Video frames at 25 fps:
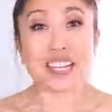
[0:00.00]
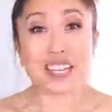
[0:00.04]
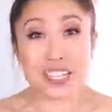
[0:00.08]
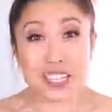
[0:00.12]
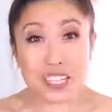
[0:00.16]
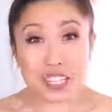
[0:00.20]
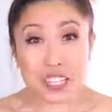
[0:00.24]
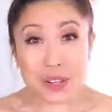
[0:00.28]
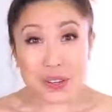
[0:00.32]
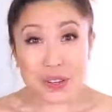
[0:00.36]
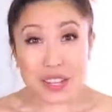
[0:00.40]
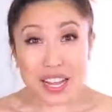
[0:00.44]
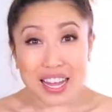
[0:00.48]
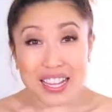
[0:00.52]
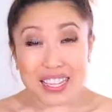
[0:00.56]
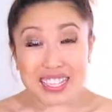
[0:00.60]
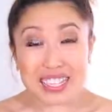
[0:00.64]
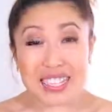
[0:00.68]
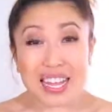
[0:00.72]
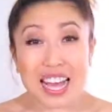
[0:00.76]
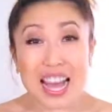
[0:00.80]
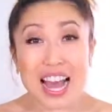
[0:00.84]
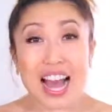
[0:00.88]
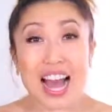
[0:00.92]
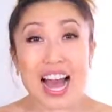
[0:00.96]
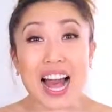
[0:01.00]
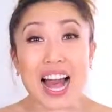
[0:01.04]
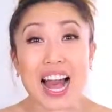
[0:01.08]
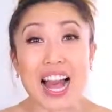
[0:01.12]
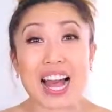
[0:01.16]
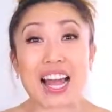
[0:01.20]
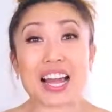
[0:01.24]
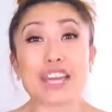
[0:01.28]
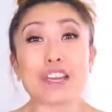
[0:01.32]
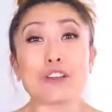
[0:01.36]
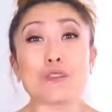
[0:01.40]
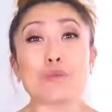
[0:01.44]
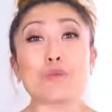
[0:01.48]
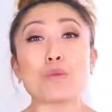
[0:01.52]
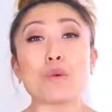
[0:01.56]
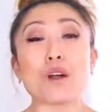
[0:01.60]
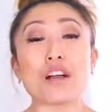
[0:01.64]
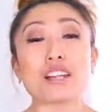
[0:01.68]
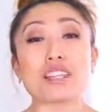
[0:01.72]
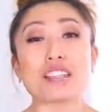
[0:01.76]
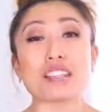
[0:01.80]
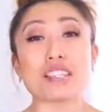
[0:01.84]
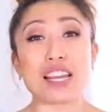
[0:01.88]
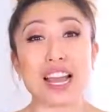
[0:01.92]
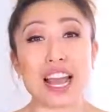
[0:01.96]
So guys, I
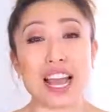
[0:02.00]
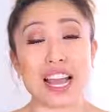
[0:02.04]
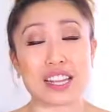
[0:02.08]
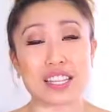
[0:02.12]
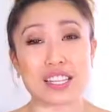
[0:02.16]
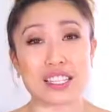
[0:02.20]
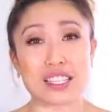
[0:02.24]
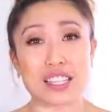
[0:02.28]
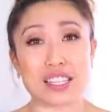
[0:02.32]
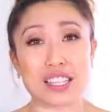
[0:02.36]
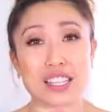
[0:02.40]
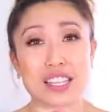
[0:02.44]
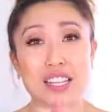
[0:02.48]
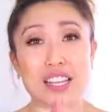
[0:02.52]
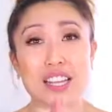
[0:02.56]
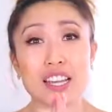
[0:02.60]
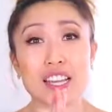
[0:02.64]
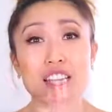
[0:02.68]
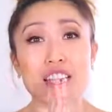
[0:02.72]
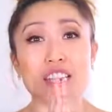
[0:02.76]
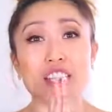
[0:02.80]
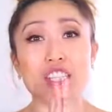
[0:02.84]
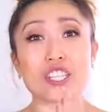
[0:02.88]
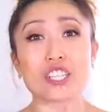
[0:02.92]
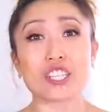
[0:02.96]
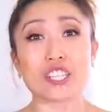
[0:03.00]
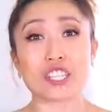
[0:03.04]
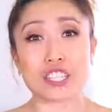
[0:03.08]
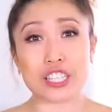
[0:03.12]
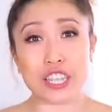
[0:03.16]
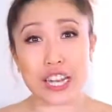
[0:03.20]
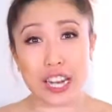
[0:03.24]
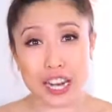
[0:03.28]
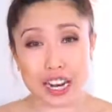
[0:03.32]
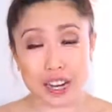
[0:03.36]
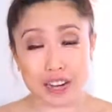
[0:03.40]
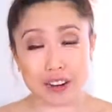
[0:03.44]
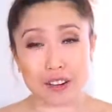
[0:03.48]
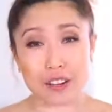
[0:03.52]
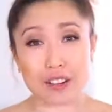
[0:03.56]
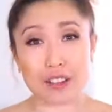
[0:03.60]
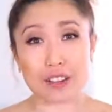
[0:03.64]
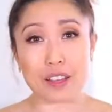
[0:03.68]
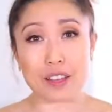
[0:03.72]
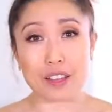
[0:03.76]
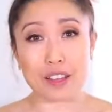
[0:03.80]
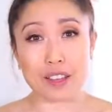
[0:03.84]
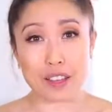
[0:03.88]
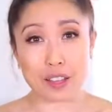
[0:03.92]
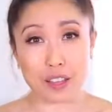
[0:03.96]
want to actually share
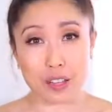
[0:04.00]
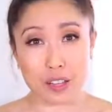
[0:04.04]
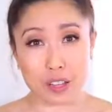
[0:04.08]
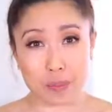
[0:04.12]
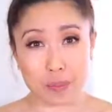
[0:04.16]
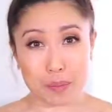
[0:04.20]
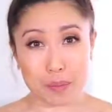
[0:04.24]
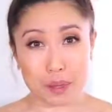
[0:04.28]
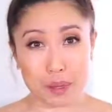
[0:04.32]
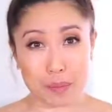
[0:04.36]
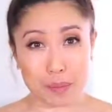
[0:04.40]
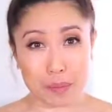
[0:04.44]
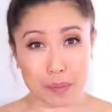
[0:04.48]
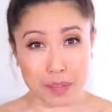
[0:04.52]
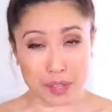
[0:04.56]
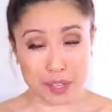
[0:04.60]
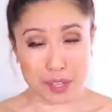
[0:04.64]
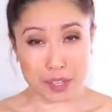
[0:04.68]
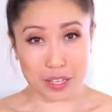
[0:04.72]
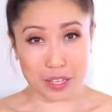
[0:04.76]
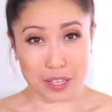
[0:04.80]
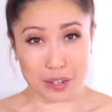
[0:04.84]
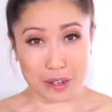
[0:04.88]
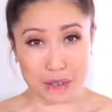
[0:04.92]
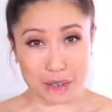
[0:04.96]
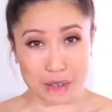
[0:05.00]
the lookbook with you,